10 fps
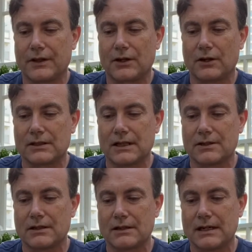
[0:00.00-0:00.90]
cocktail.
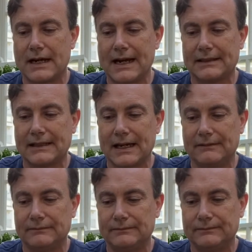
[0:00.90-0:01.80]
So I'm going to add
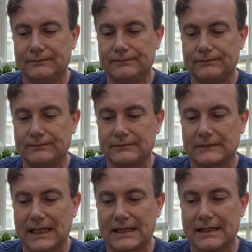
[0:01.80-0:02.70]

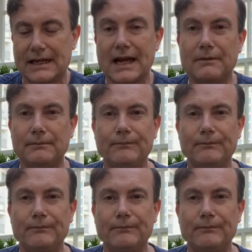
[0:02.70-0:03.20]
that in now.